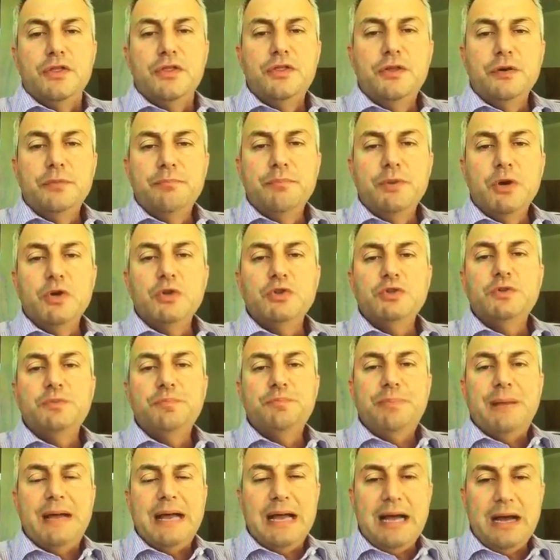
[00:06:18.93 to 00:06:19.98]
The most
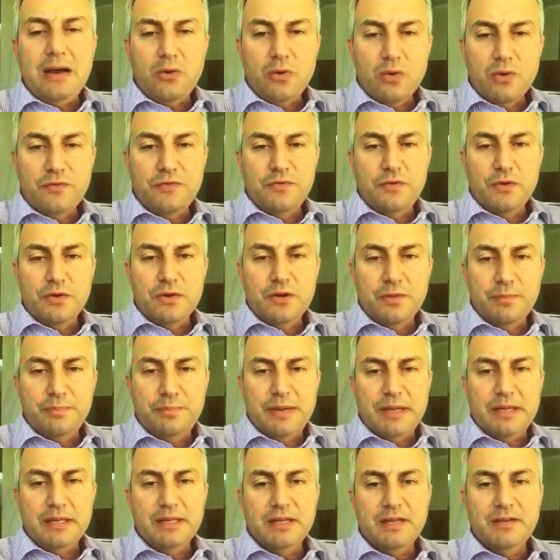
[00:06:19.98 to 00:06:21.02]
powerful
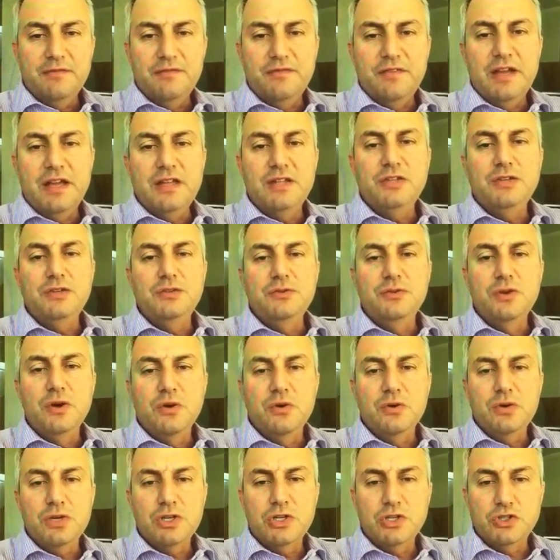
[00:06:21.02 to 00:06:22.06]
compelling event you
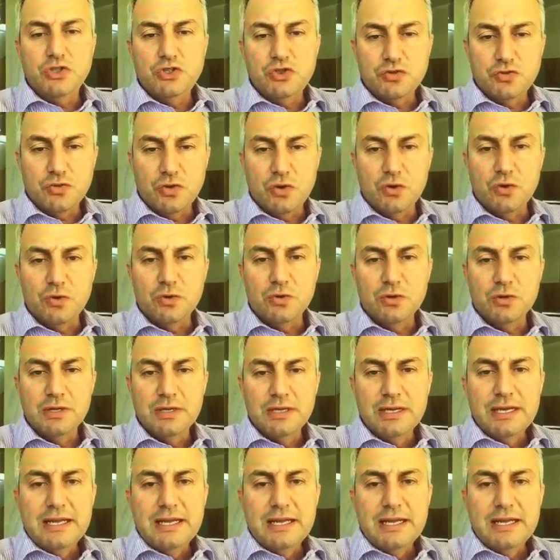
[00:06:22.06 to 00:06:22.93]
don't control,